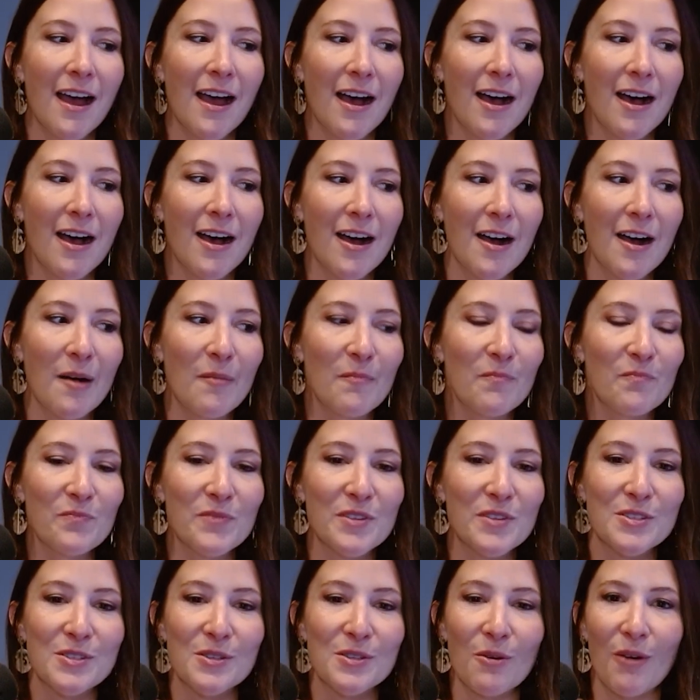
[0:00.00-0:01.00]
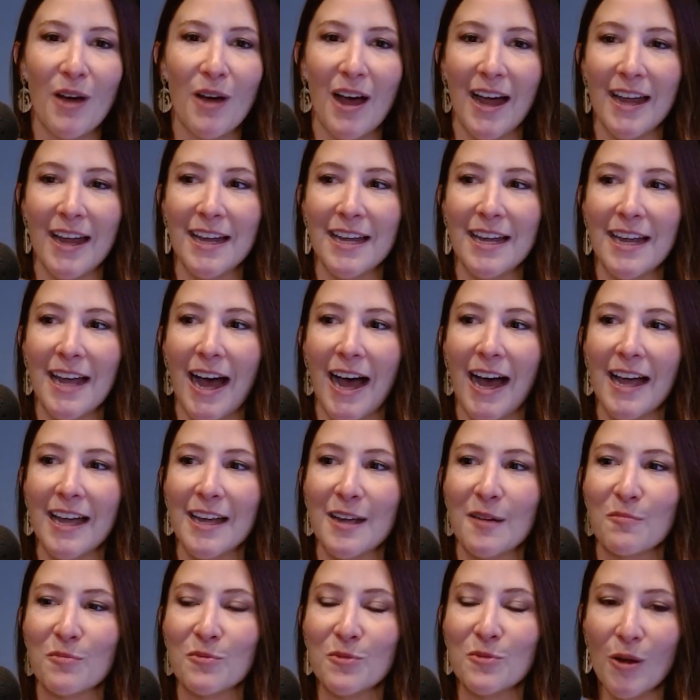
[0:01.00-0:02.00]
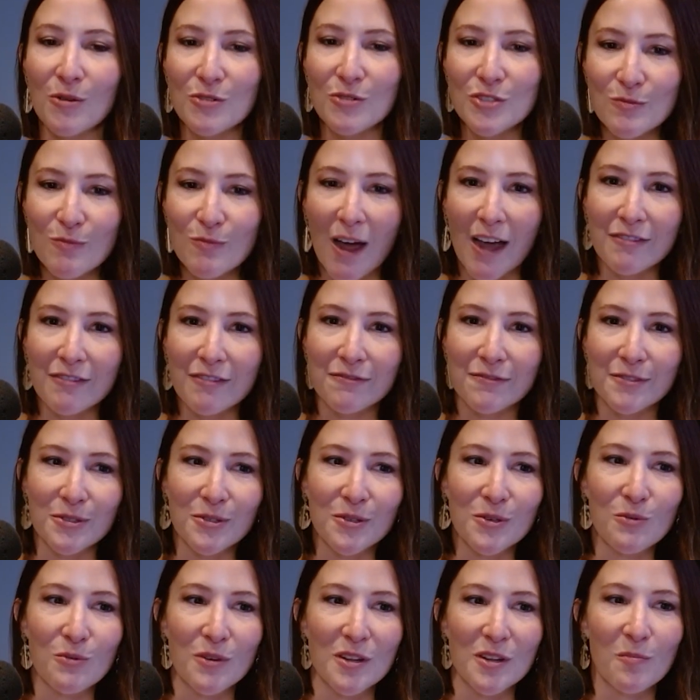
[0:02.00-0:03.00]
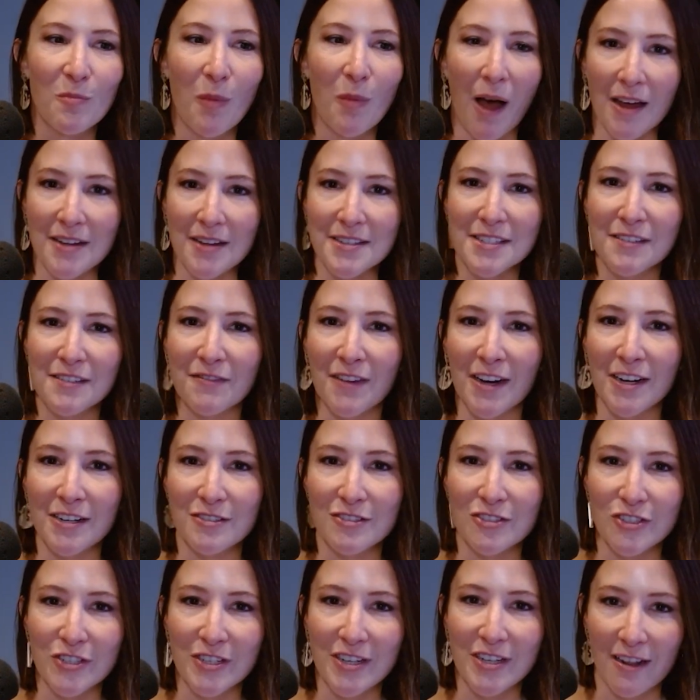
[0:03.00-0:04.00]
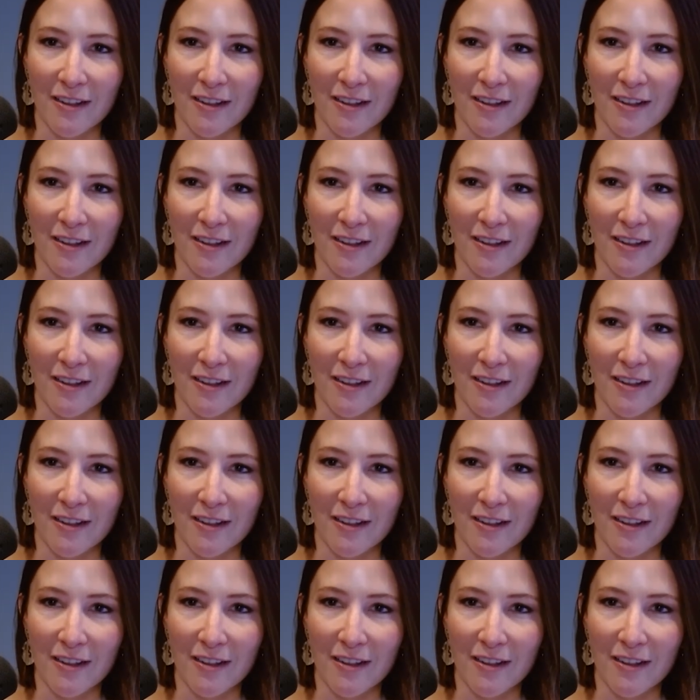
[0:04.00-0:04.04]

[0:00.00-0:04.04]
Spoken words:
So I approach my food with positive energy,